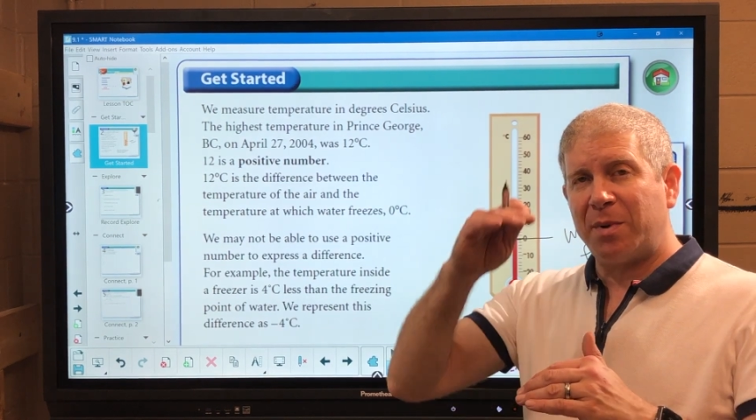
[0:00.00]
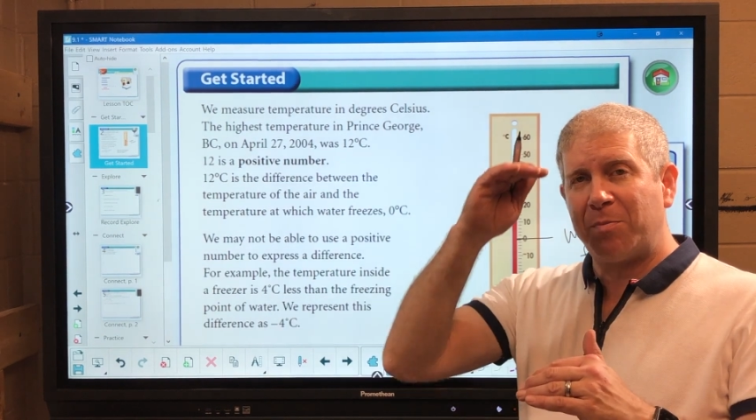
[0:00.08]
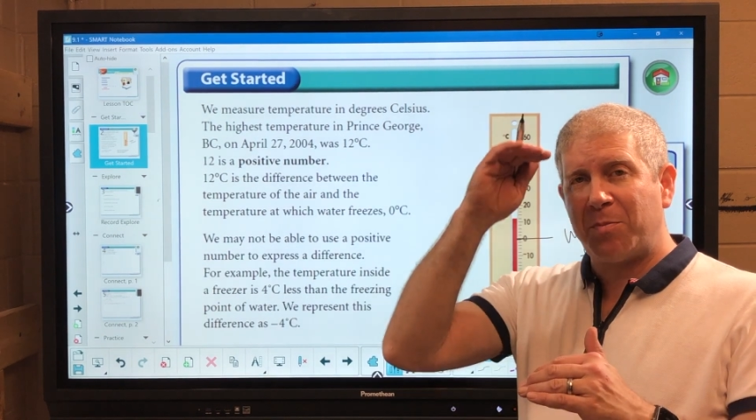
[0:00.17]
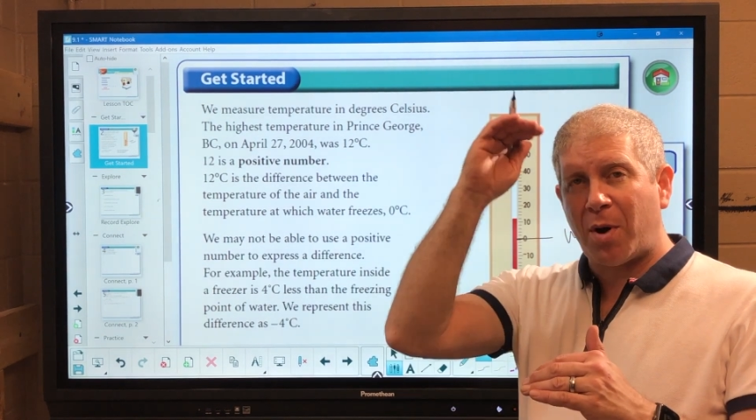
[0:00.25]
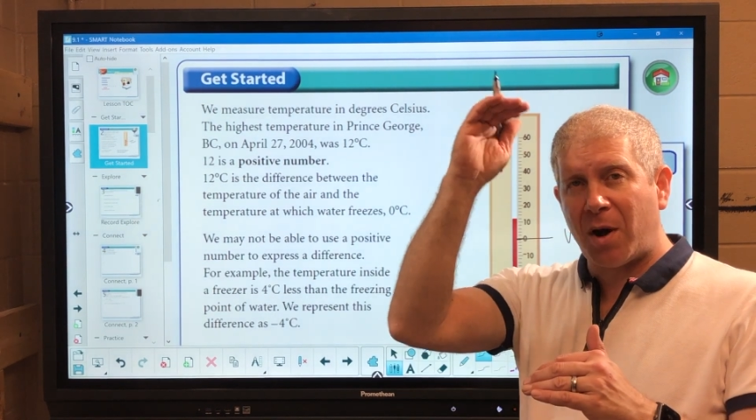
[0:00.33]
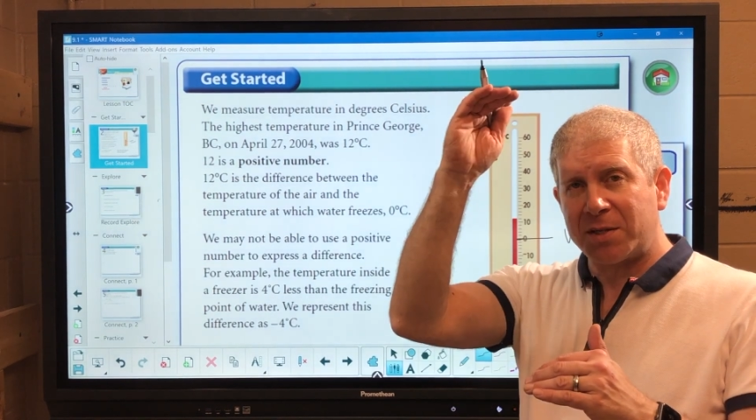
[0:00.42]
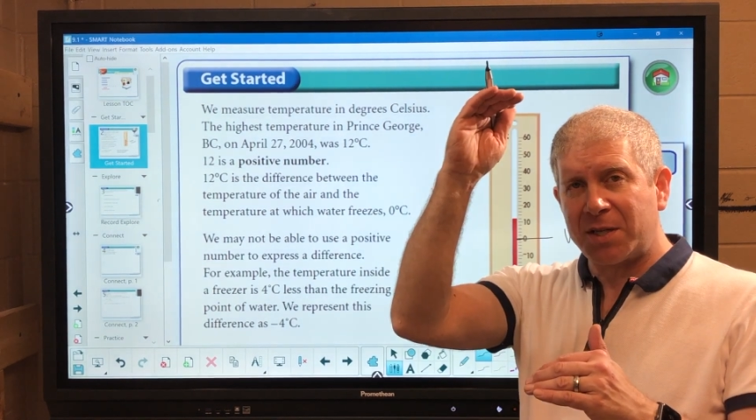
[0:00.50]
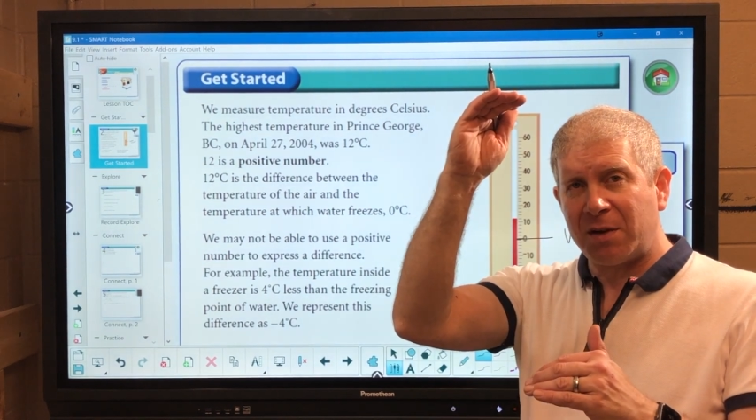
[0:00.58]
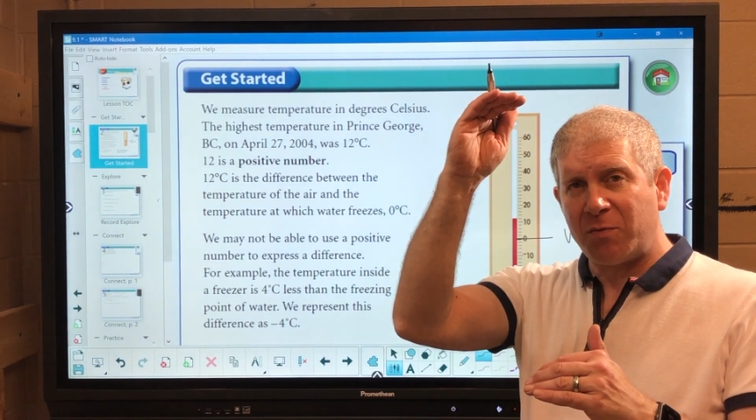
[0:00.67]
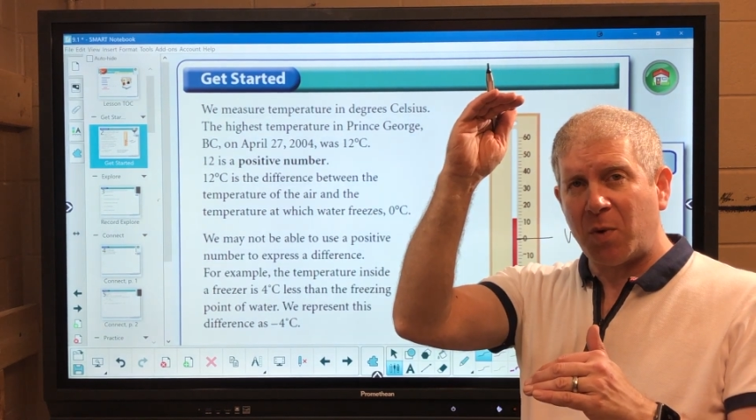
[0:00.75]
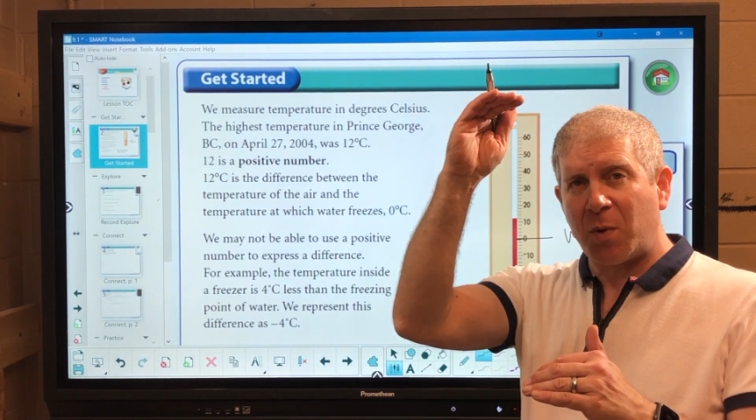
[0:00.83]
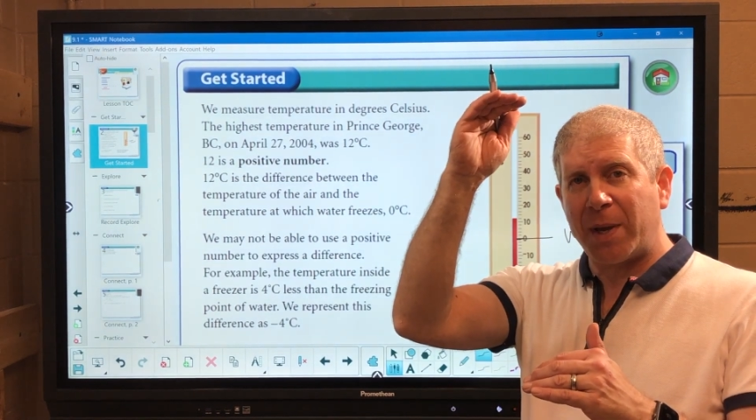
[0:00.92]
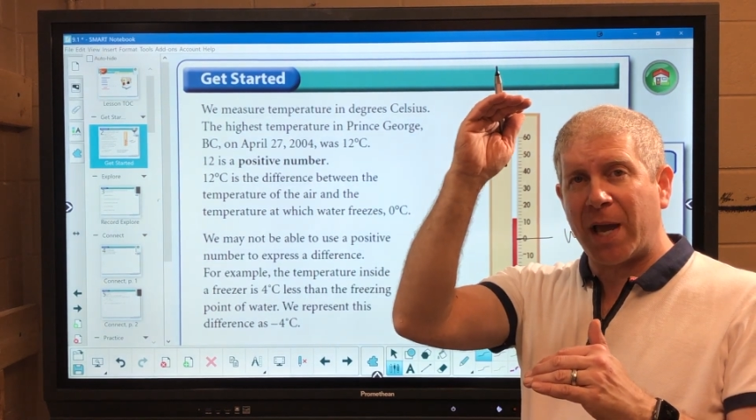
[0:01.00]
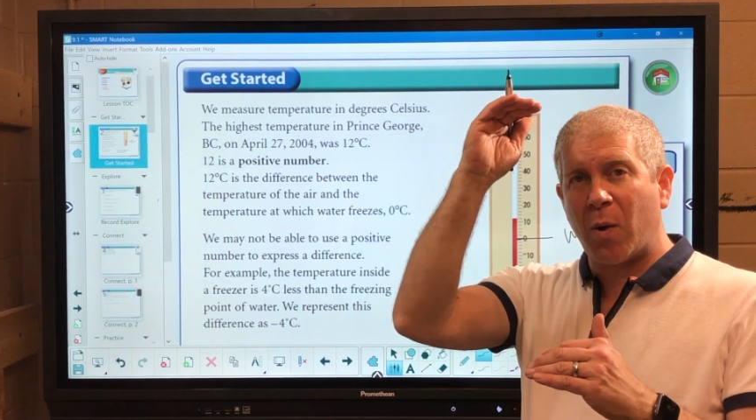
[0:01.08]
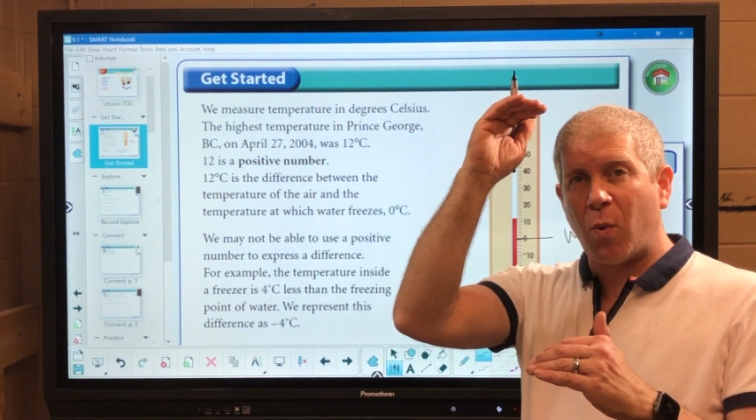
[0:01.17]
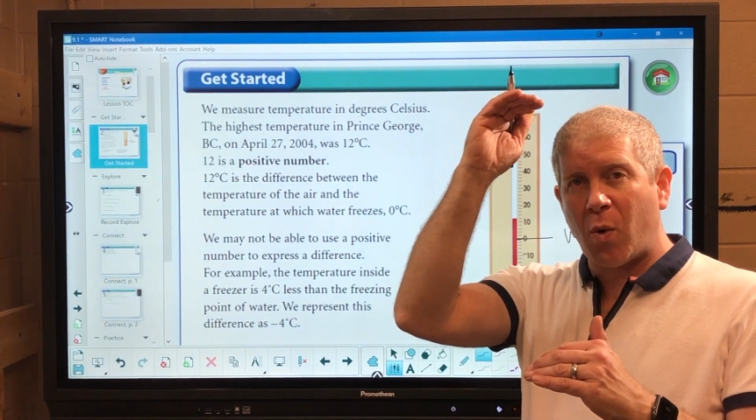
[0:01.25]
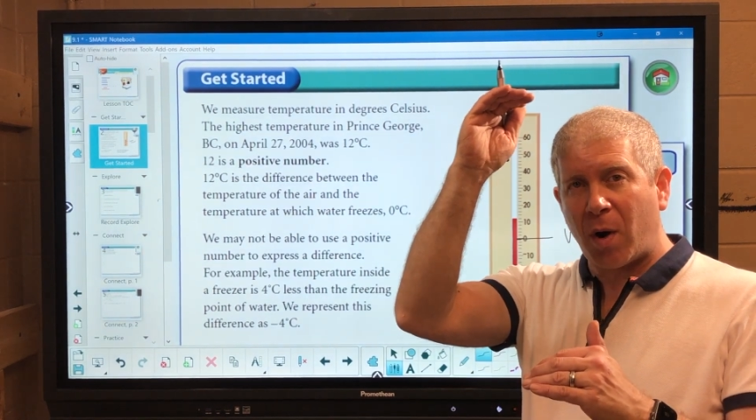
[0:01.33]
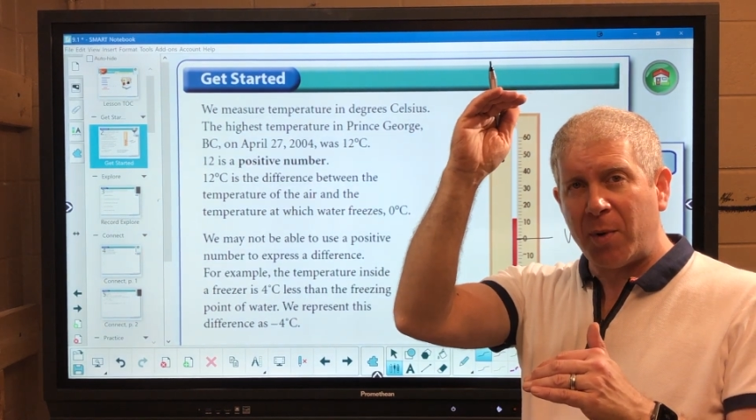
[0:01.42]
positive when we get
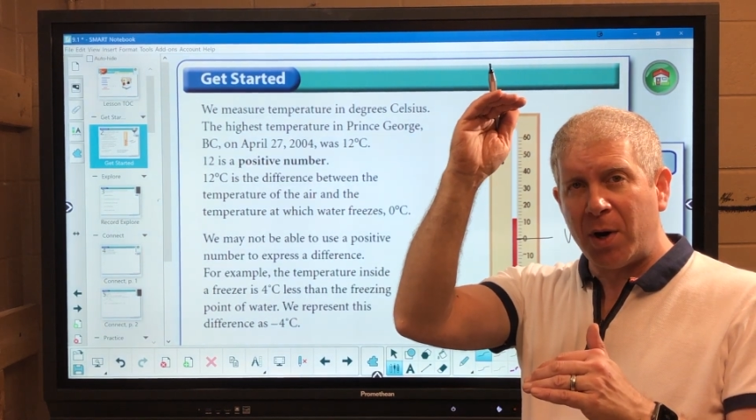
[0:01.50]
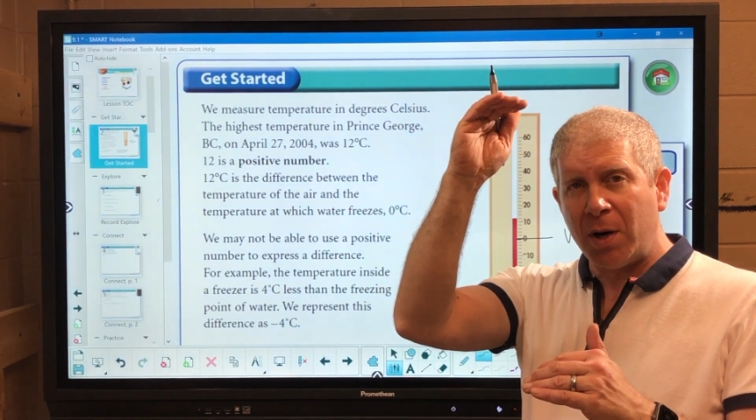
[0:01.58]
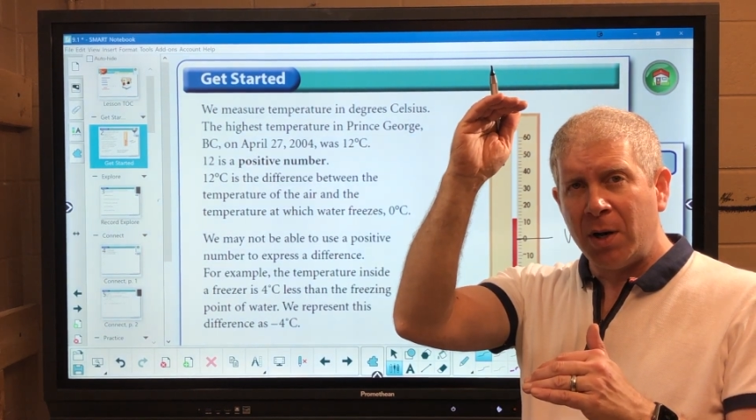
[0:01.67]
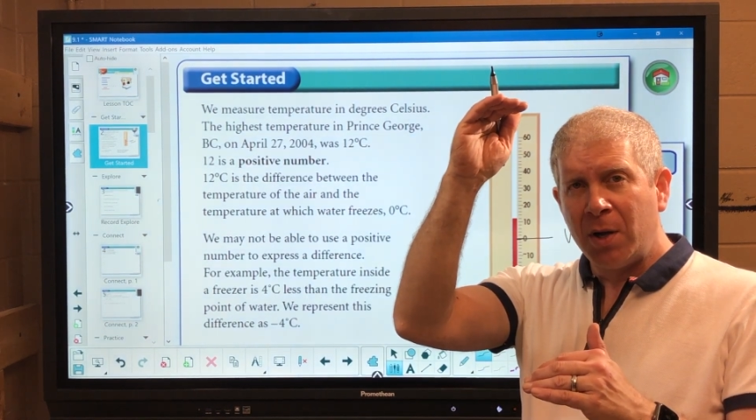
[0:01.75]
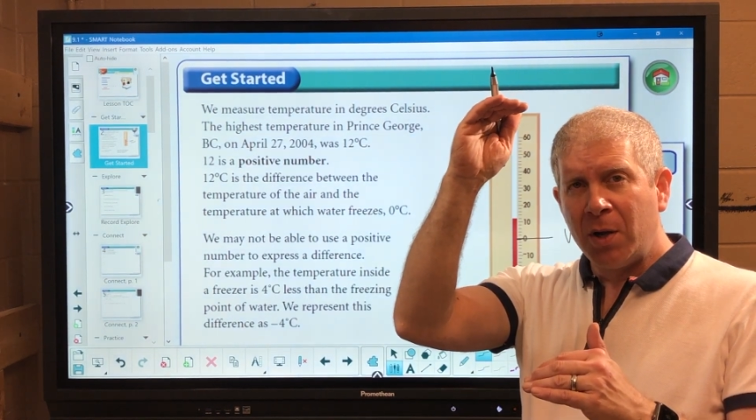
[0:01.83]
warmer,